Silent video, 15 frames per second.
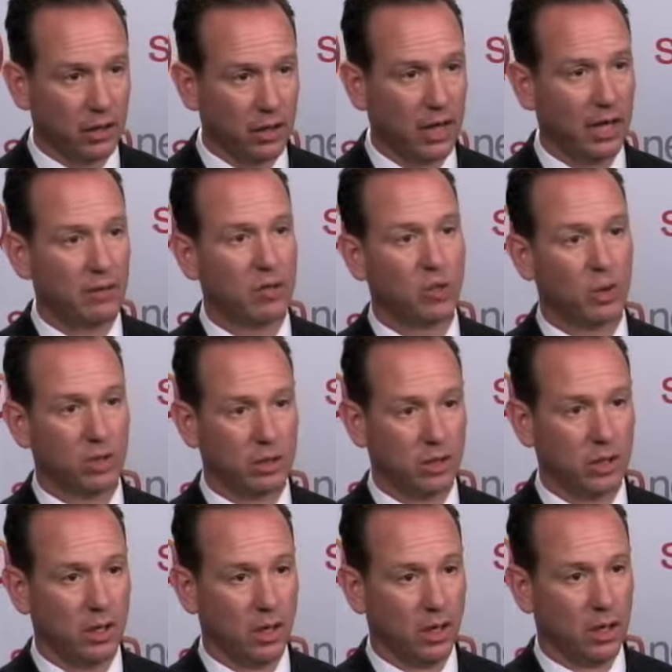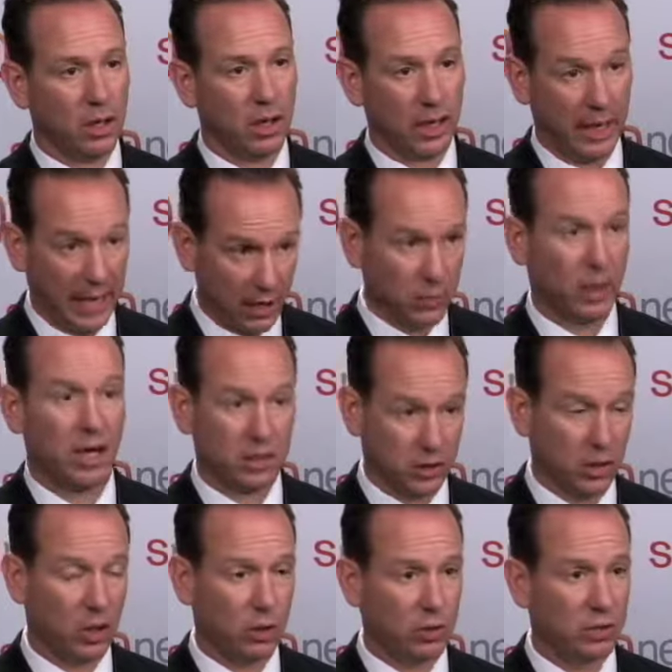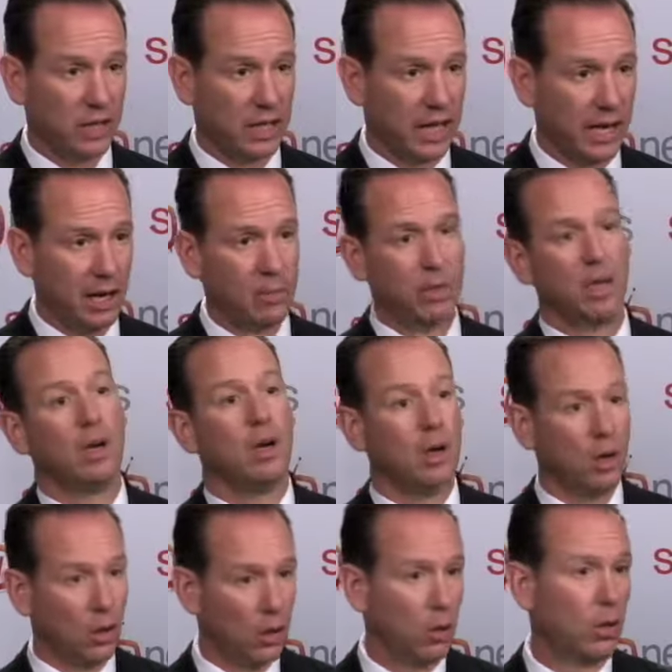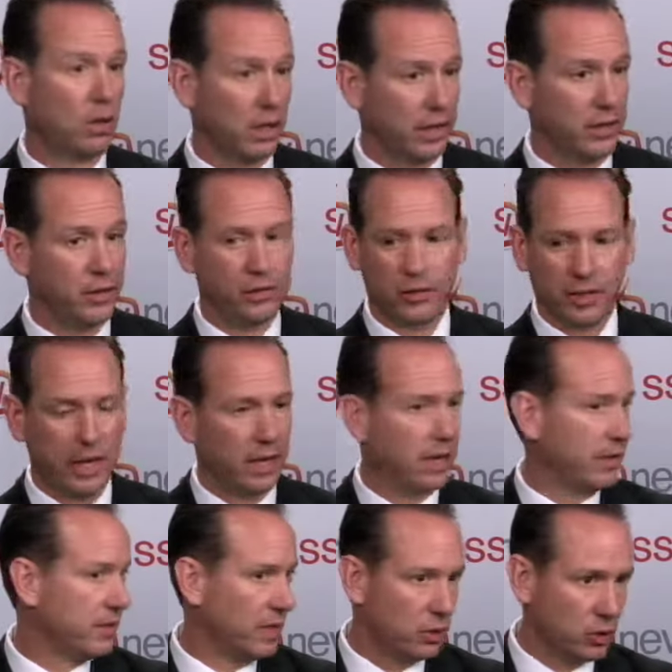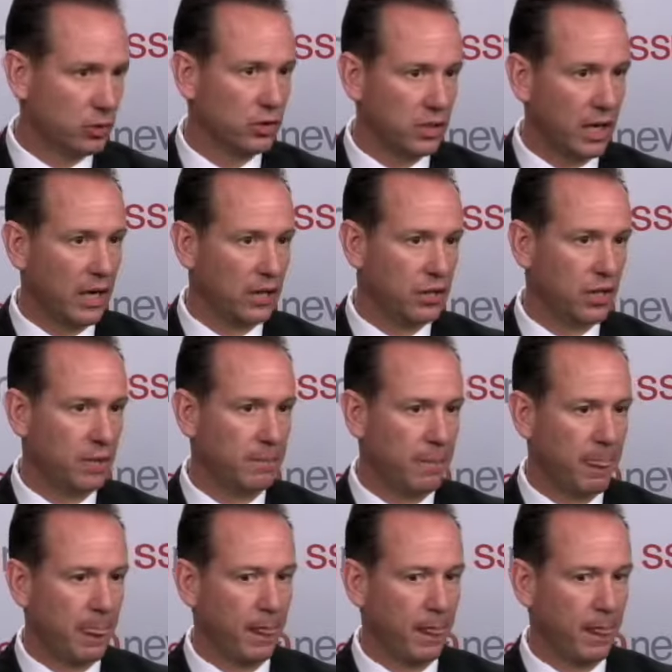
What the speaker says: You can have storage on a NAS box local to the camera, or like you said, at a central station.